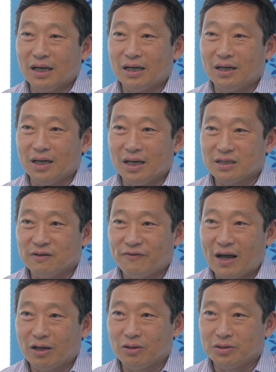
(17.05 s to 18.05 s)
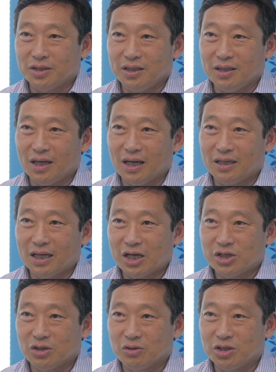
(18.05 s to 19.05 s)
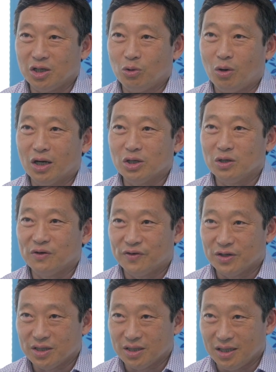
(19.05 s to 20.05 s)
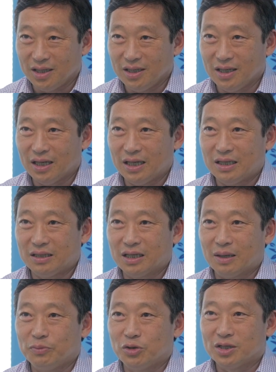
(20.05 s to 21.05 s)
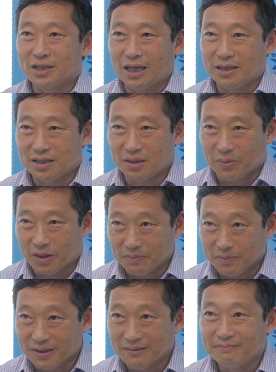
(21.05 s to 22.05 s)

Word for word: uh, as a faculty at National Tsing Hua University in the computer science department.